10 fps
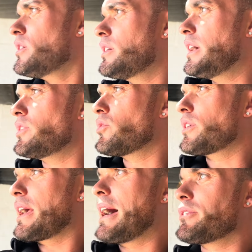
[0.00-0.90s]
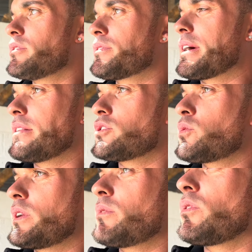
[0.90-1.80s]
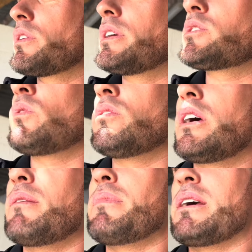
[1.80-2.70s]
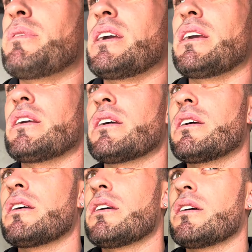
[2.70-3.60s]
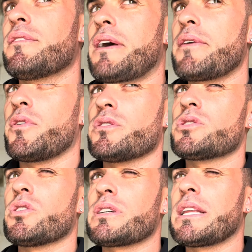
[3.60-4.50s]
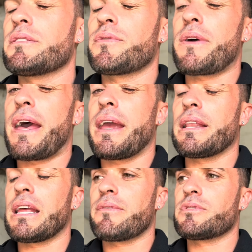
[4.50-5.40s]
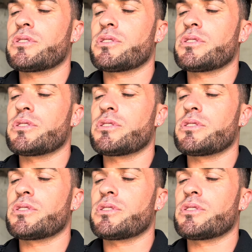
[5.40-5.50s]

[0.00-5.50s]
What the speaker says: in another yard over there, there's 21 in this one, and maybe 34 in total, at least 13 left.